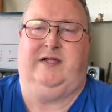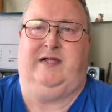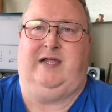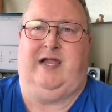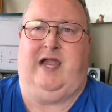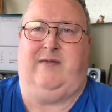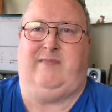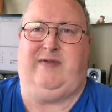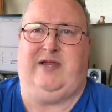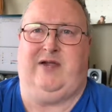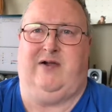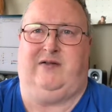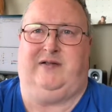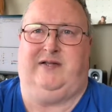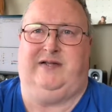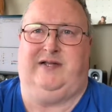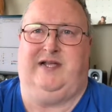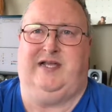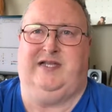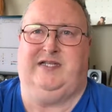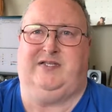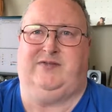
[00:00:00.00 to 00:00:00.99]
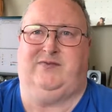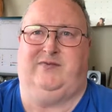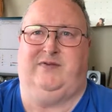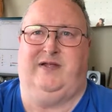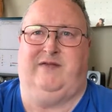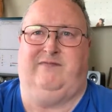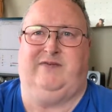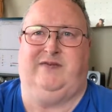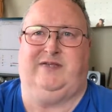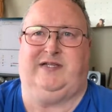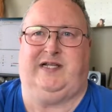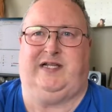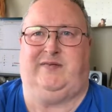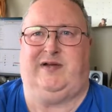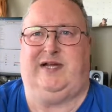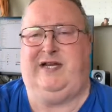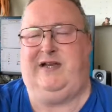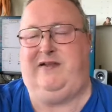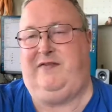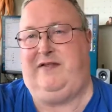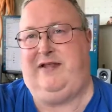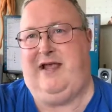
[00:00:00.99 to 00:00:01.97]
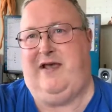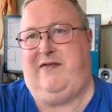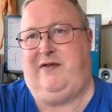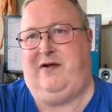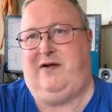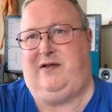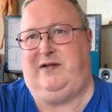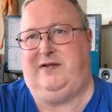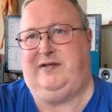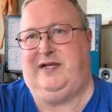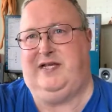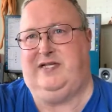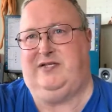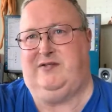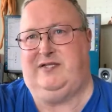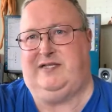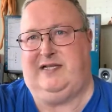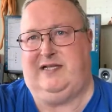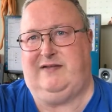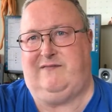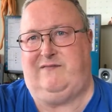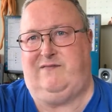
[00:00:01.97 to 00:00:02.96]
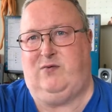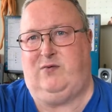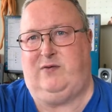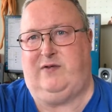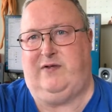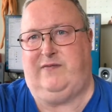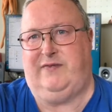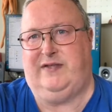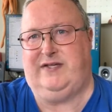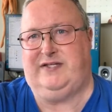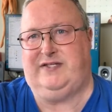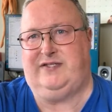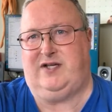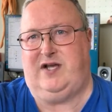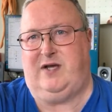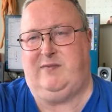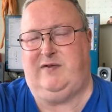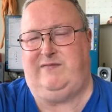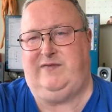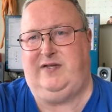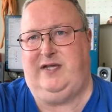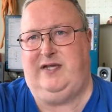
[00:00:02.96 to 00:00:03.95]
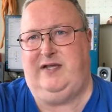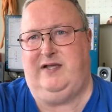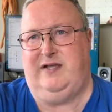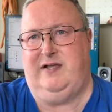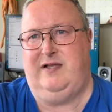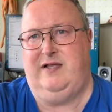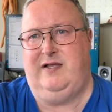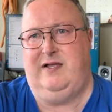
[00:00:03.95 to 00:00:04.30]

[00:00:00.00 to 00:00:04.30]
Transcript: Happy holidays if you celebrate any other holidays that fall on this time of year.